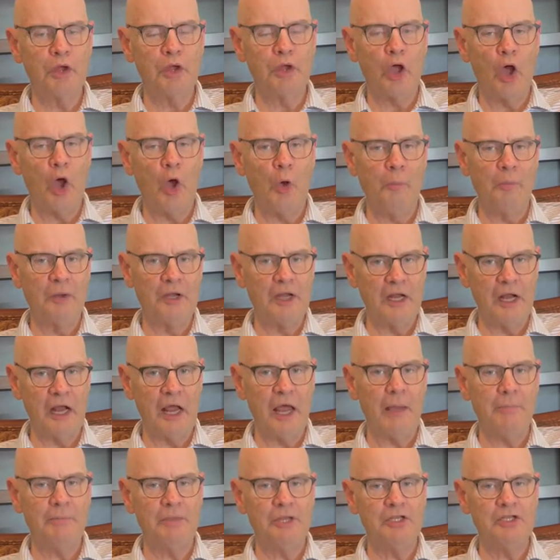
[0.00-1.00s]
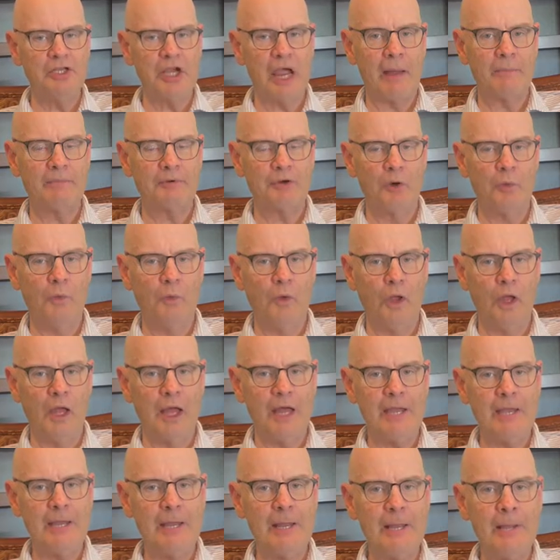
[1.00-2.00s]
open it up in chapter
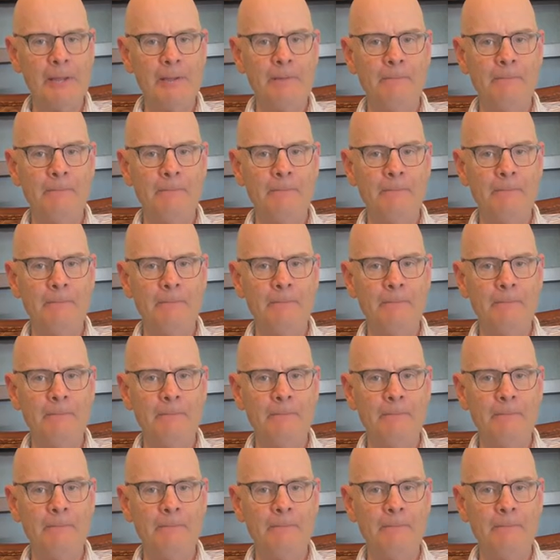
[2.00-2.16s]
1,